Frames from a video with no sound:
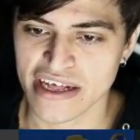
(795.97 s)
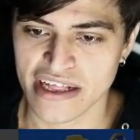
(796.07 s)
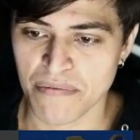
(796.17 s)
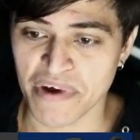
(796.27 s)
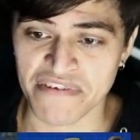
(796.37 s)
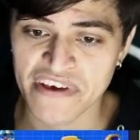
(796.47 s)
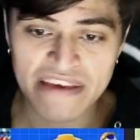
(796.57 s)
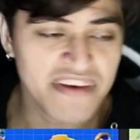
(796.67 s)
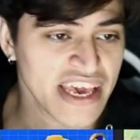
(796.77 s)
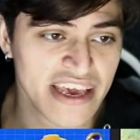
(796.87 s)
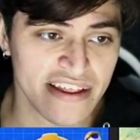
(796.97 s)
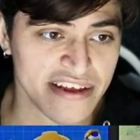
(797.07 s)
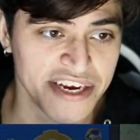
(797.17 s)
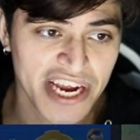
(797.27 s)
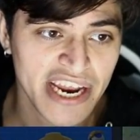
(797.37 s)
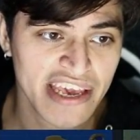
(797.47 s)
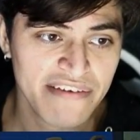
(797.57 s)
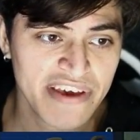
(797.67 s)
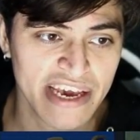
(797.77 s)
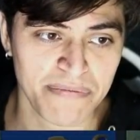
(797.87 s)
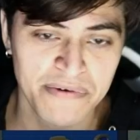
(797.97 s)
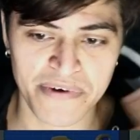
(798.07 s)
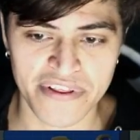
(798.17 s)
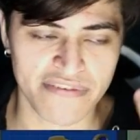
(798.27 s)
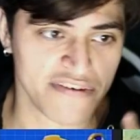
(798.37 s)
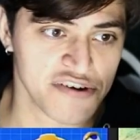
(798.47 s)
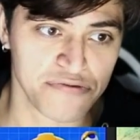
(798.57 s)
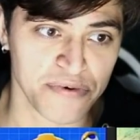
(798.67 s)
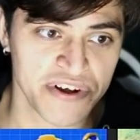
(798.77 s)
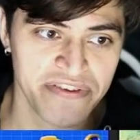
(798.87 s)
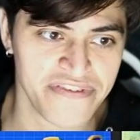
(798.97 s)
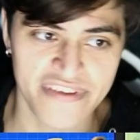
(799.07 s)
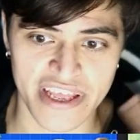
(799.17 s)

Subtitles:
But if Eevee, the shiny Eevee, had been one of the first ones,